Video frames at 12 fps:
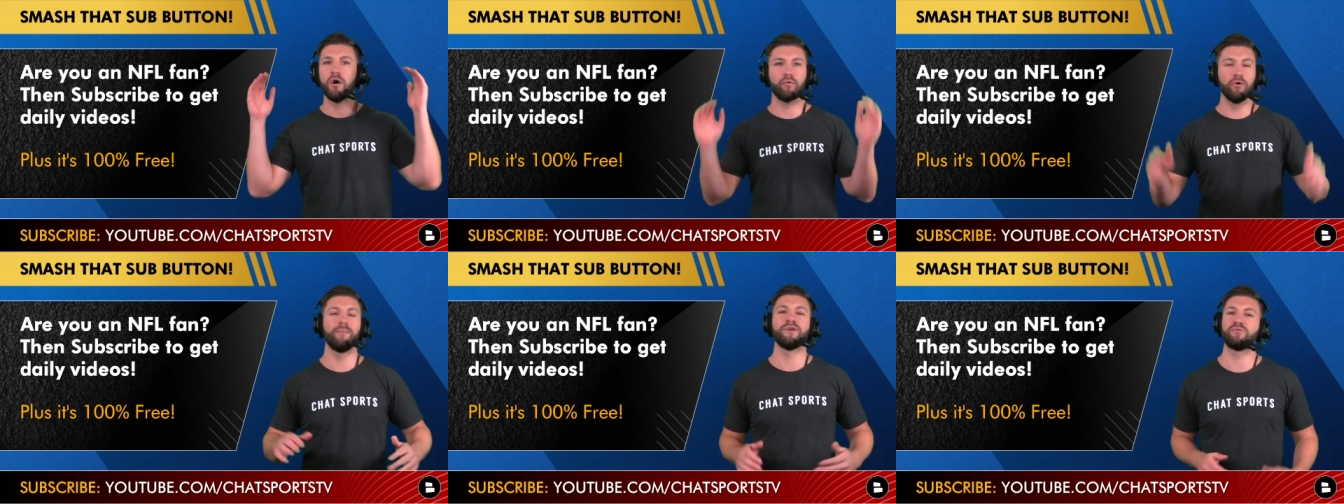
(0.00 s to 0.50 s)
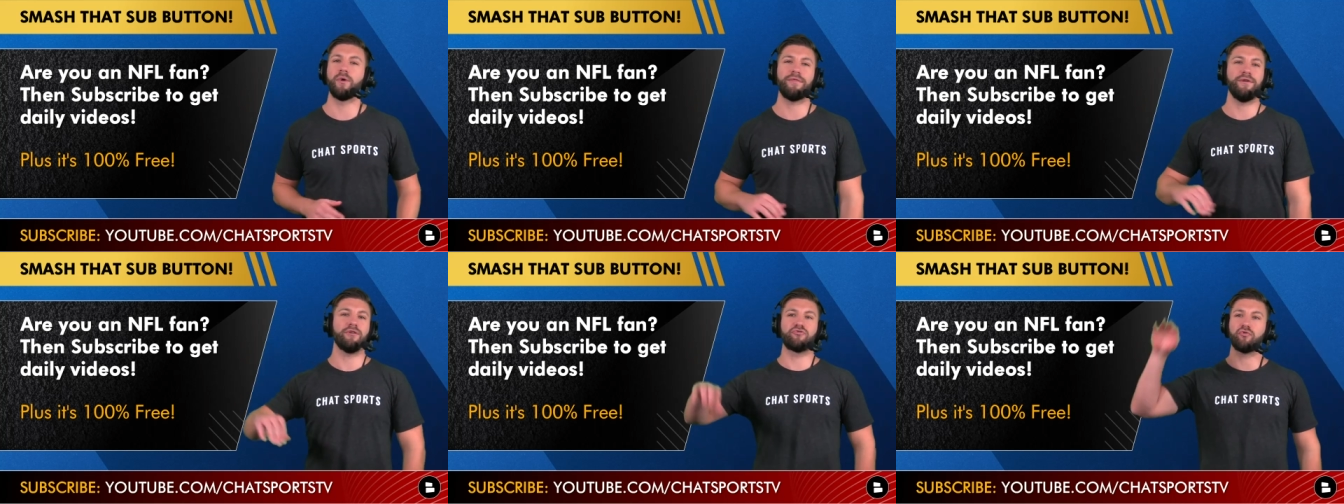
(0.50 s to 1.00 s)
rumors,
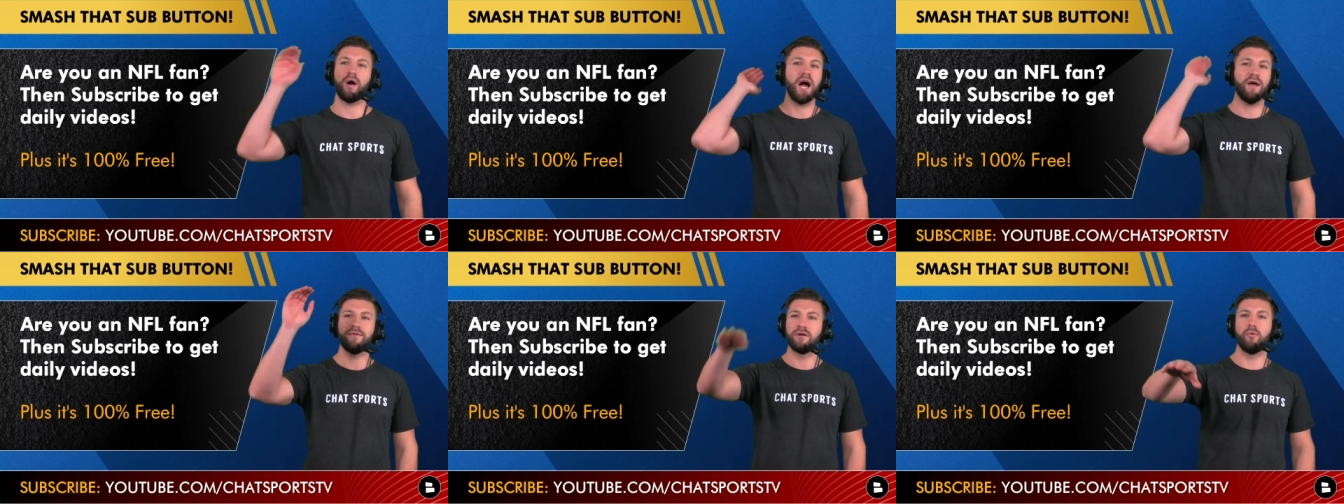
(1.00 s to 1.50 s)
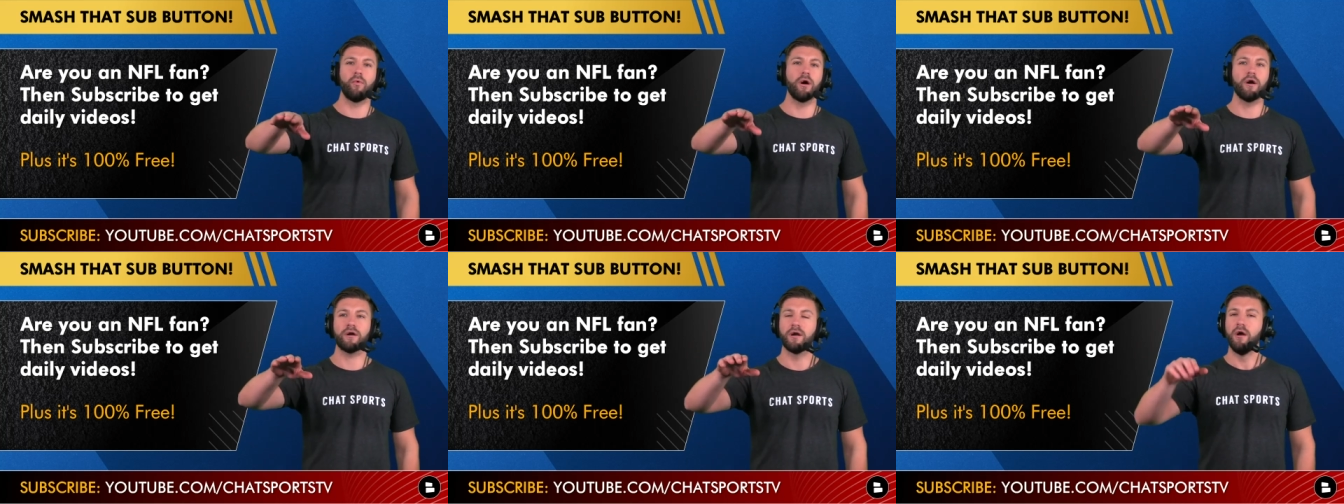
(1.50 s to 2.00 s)
whether you're driving to
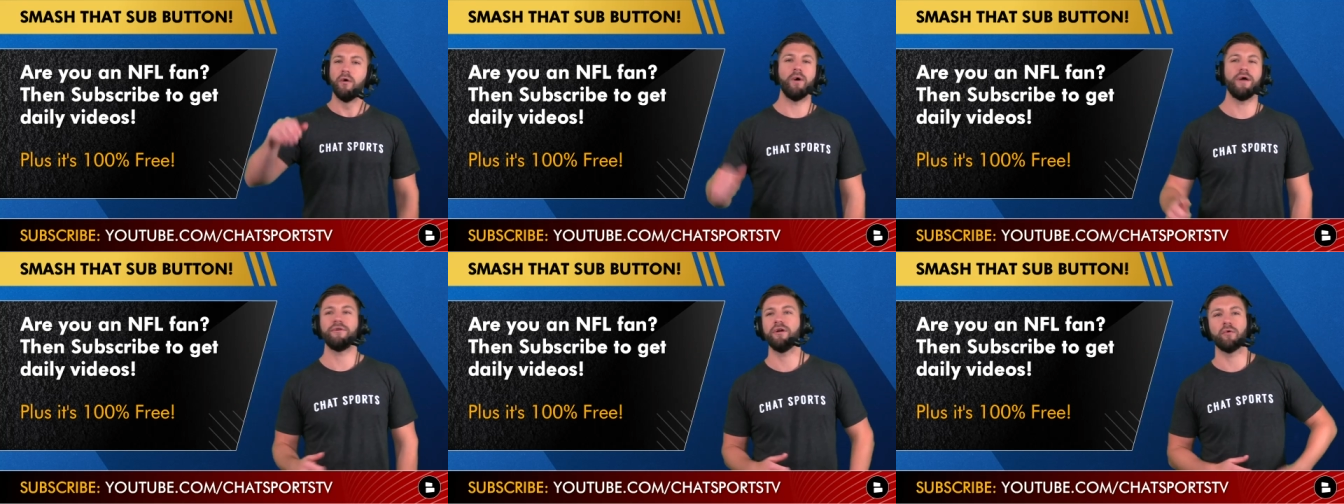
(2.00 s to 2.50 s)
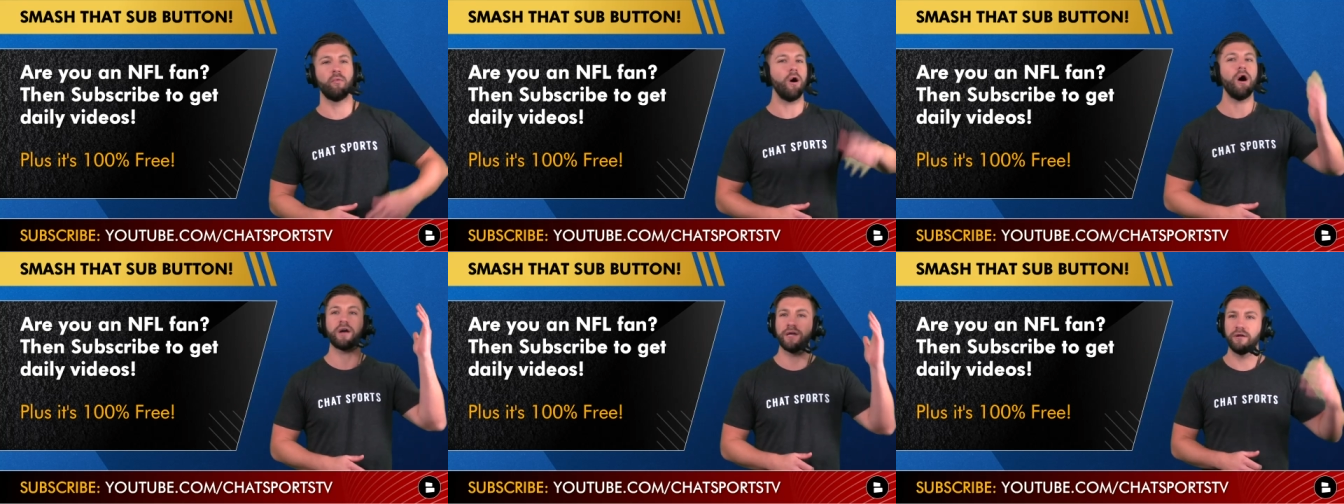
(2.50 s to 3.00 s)
work, whether you're
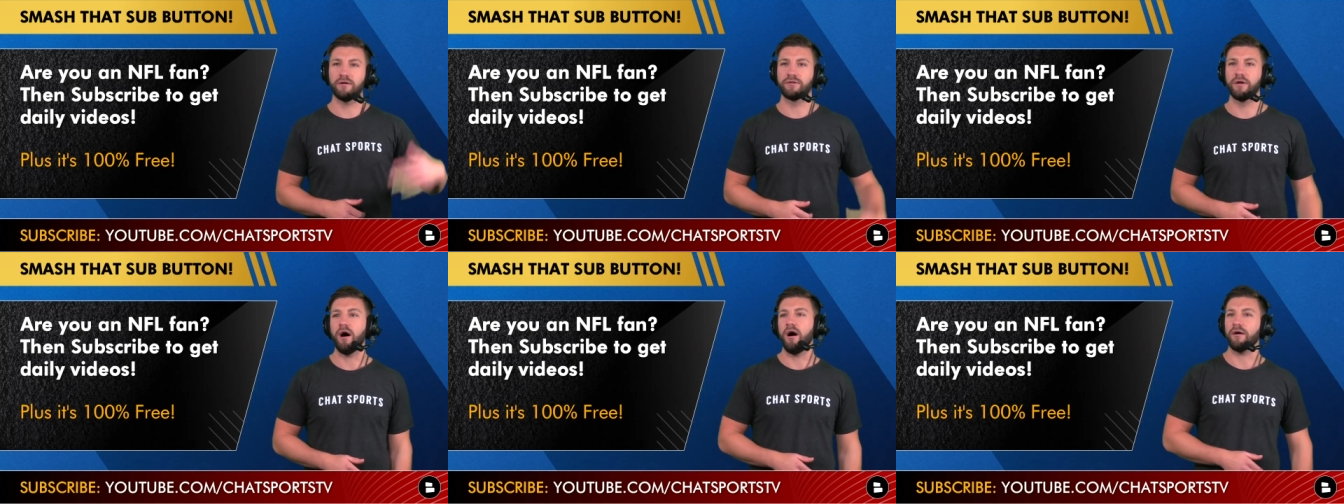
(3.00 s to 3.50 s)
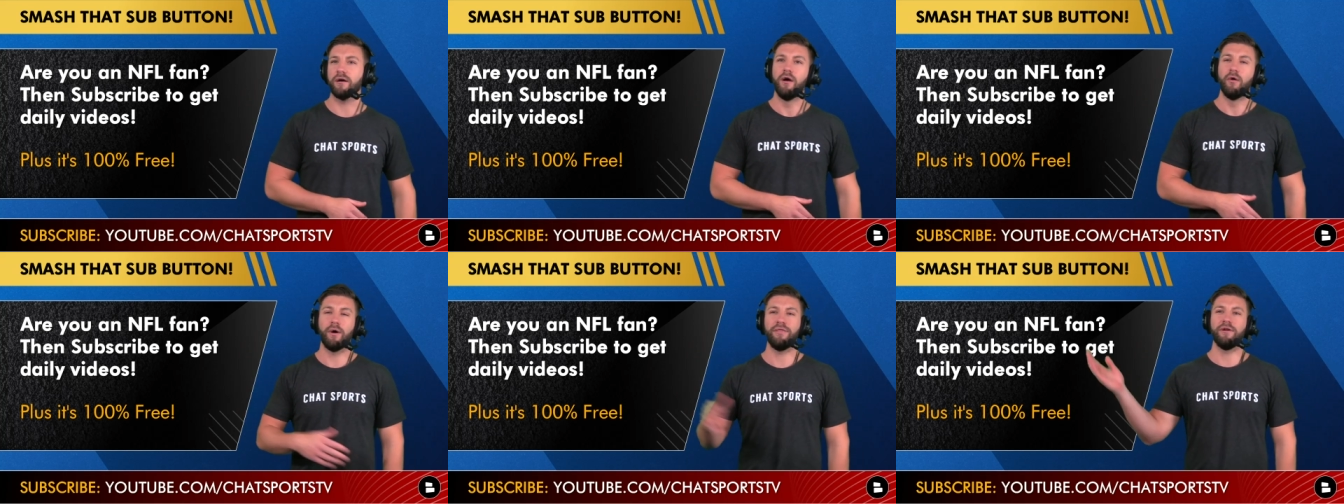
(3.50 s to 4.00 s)
walking your dog,
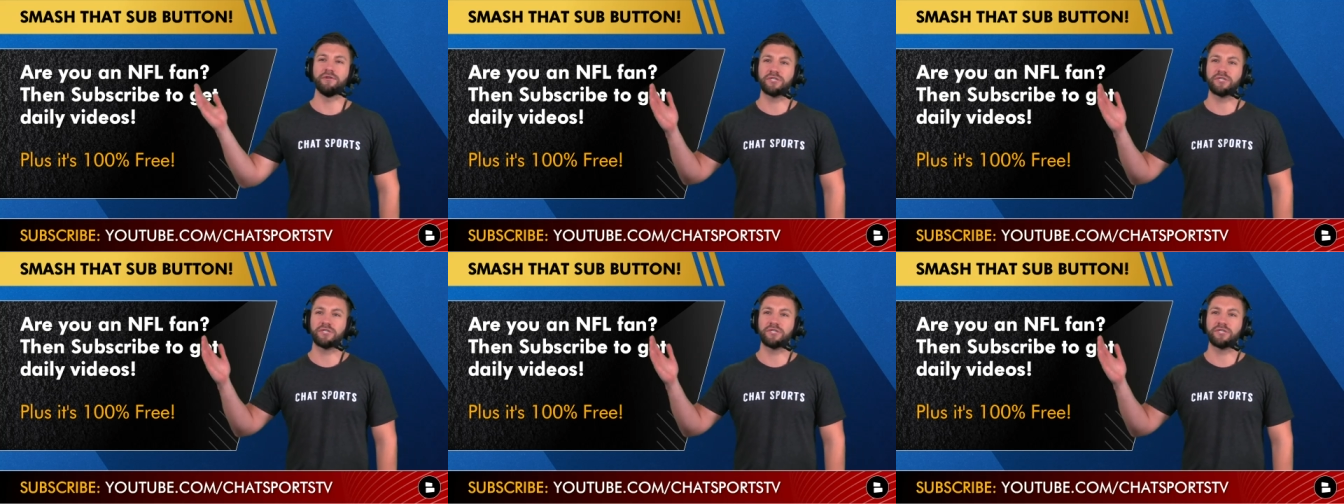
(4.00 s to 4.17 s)
whether you're